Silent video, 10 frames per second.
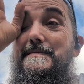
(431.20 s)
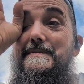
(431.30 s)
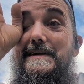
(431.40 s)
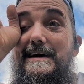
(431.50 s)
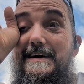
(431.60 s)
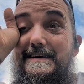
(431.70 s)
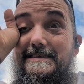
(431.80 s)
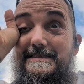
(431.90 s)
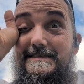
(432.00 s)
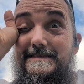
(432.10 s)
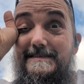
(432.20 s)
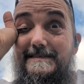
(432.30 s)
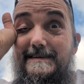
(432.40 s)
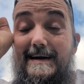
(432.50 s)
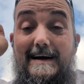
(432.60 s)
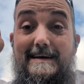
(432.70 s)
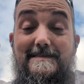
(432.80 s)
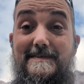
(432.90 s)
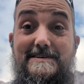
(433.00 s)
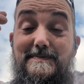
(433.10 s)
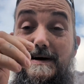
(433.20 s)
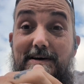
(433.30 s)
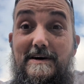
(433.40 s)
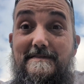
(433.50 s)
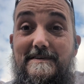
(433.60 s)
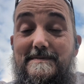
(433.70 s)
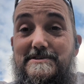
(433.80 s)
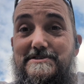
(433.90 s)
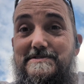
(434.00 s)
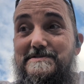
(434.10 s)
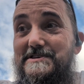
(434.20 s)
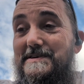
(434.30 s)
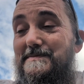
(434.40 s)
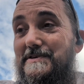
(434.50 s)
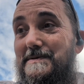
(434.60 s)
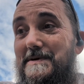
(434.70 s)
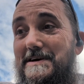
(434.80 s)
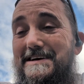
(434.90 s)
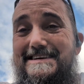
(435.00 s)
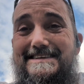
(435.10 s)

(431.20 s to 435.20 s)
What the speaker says: But yeah, even his buddy offered him his shoes. He didn't put them on.